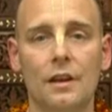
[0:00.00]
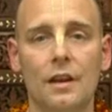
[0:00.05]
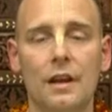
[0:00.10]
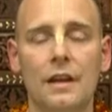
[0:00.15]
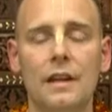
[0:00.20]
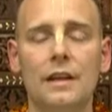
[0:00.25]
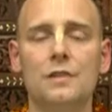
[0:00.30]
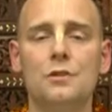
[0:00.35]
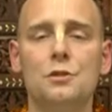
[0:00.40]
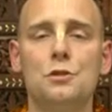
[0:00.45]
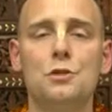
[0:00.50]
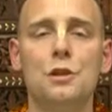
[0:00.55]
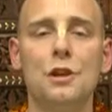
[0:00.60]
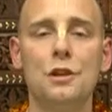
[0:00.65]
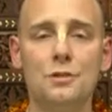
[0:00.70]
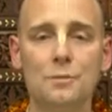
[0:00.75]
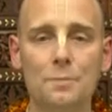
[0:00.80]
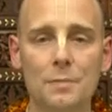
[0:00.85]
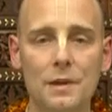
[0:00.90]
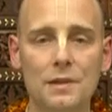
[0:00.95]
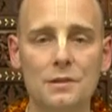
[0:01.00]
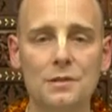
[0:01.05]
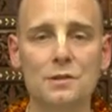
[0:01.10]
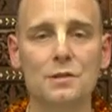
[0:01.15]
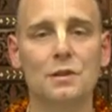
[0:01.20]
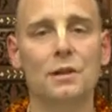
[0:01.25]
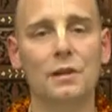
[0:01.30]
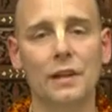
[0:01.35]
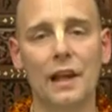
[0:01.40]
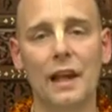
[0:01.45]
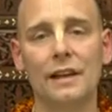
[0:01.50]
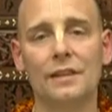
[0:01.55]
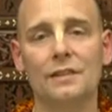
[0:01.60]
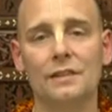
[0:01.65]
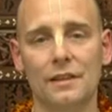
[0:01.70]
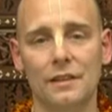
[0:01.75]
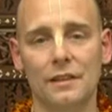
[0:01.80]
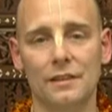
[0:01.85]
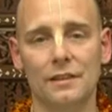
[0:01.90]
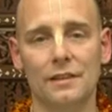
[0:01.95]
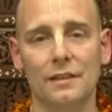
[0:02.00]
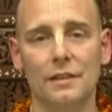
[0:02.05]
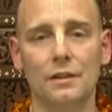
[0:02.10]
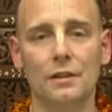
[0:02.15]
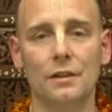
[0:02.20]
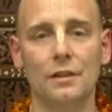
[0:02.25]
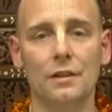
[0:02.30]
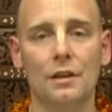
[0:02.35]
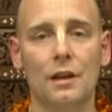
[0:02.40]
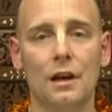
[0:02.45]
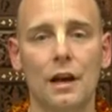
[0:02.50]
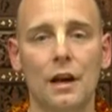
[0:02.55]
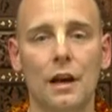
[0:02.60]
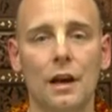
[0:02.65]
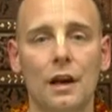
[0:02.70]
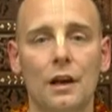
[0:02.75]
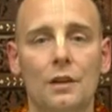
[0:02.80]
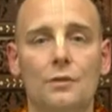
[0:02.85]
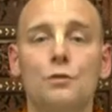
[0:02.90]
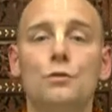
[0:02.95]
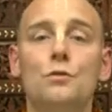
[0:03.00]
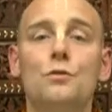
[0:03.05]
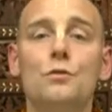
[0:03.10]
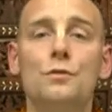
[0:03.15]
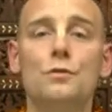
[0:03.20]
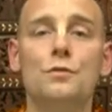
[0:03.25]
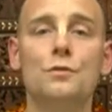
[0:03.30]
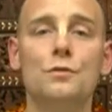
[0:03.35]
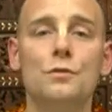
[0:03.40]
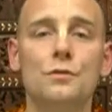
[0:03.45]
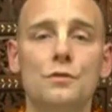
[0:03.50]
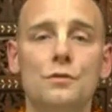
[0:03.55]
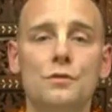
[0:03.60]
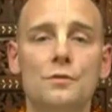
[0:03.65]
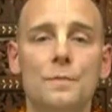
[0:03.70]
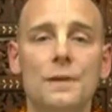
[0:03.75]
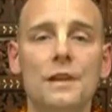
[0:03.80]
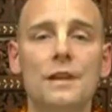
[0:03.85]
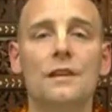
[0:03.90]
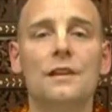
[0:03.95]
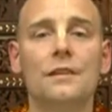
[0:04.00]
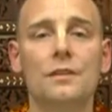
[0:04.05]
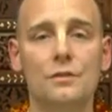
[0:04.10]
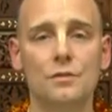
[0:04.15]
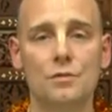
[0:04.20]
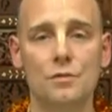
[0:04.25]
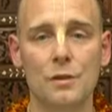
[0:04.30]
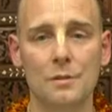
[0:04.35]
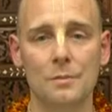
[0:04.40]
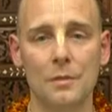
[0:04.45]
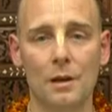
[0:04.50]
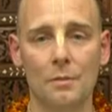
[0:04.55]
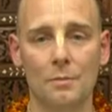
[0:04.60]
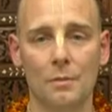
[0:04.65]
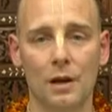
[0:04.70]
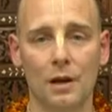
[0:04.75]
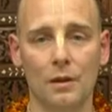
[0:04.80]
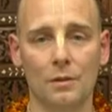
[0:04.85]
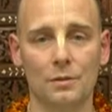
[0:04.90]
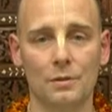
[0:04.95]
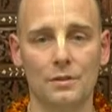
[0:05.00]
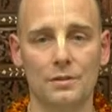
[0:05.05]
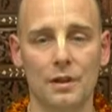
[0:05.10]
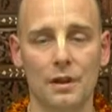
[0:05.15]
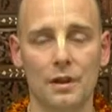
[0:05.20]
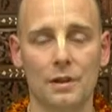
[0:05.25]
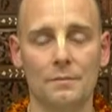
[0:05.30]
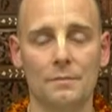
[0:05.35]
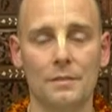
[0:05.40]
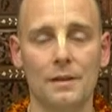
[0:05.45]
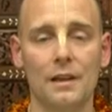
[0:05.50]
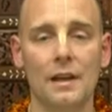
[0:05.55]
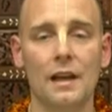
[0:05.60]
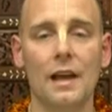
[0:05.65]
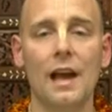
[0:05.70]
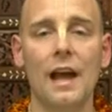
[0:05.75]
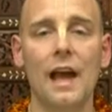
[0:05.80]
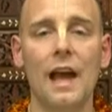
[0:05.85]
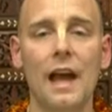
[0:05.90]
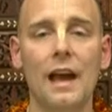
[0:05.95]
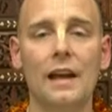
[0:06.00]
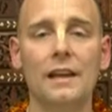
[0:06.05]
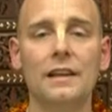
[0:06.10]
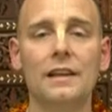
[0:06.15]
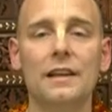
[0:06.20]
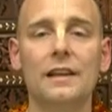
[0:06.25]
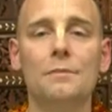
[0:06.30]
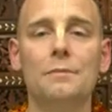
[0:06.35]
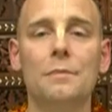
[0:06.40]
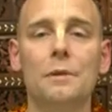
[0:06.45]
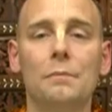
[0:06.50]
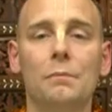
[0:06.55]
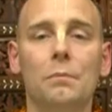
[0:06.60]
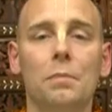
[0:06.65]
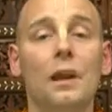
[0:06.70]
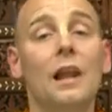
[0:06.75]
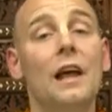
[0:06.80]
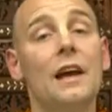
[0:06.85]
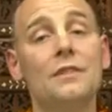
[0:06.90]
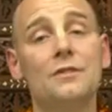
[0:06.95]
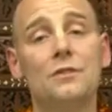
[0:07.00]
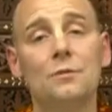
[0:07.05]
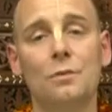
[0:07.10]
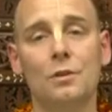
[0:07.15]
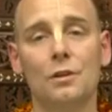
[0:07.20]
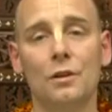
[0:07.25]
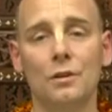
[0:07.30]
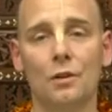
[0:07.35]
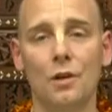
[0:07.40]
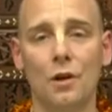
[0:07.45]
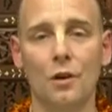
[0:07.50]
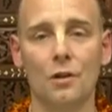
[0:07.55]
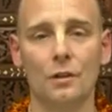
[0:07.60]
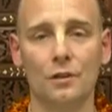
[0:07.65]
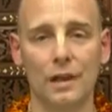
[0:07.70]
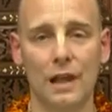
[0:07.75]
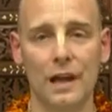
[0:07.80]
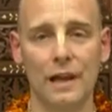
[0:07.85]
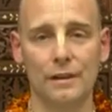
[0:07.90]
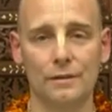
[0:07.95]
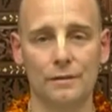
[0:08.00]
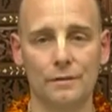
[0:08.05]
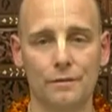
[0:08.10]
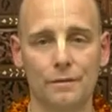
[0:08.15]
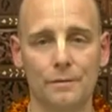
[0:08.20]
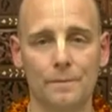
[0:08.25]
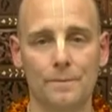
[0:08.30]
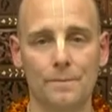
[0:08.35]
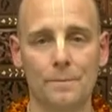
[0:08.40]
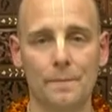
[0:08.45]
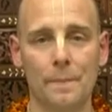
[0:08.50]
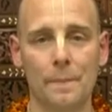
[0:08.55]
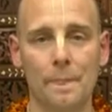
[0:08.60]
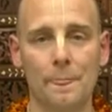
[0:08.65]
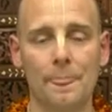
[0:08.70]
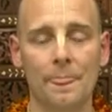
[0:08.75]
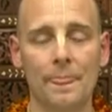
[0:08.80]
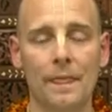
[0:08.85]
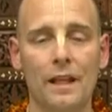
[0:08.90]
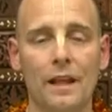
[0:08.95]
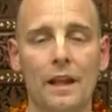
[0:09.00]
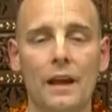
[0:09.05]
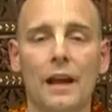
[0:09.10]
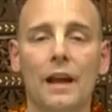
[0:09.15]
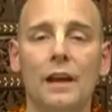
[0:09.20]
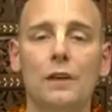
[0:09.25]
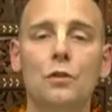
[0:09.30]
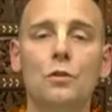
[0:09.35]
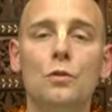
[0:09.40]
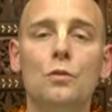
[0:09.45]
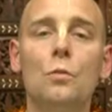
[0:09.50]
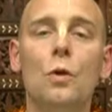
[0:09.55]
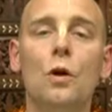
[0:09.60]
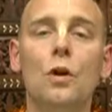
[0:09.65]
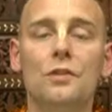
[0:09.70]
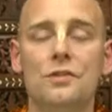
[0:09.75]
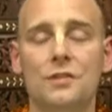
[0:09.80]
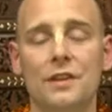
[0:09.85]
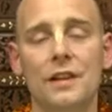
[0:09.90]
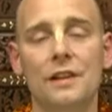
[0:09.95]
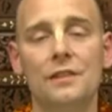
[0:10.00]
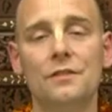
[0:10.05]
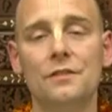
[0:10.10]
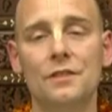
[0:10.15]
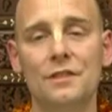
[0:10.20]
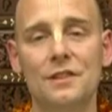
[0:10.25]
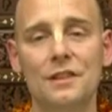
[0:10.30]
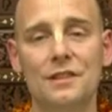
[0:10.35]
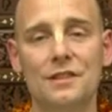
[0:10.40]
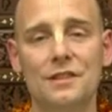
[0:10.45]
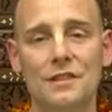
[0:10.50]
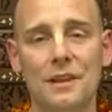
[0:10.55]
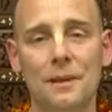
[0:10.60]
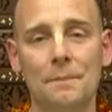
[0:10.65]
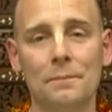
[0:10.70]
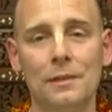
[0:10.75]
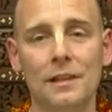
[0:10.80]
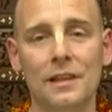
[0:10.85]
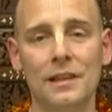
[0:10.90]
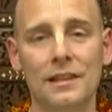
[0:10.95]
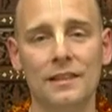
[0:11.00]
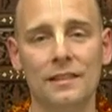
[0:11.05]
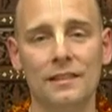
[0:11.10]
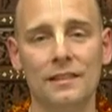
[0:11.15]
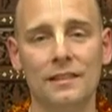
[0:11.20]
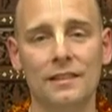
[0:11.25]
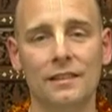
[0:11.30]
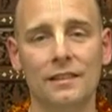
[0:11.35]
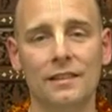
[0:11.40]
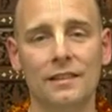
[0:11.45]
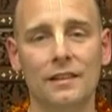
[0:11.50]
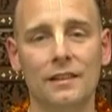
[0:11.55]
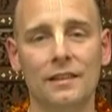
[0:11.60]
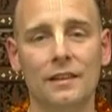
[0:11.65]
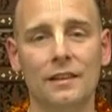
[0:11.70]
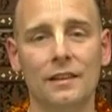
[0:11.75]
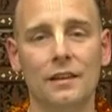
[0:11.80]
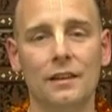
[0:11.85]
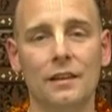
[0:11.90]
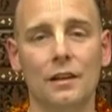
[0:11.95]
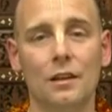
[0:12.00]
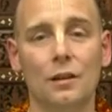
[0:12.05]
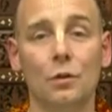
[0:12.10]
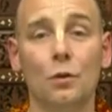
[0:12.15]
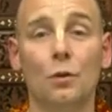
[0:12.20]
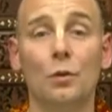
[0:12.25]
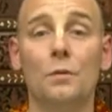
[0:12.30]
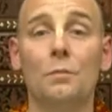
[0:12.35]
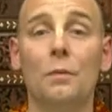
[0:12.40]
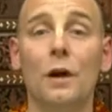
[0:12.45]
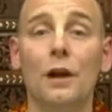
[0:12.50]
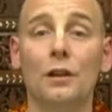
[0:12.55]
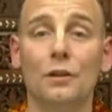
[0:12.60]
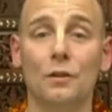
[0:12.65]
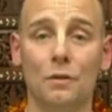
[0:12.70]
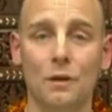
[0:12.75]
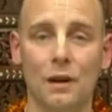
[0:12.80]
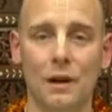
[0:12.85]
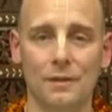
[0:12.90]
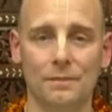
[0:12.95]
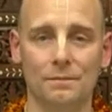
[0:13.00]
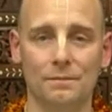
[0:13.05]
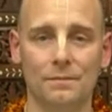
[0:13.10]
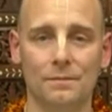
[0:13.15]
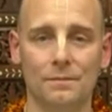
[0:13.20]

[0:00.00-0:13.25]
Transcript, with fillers: He had just been selected uh, to, to speak the Srimad Bhagavatam, and he had been blessed with a long life. And who walks into the assembly? Lord Balaram.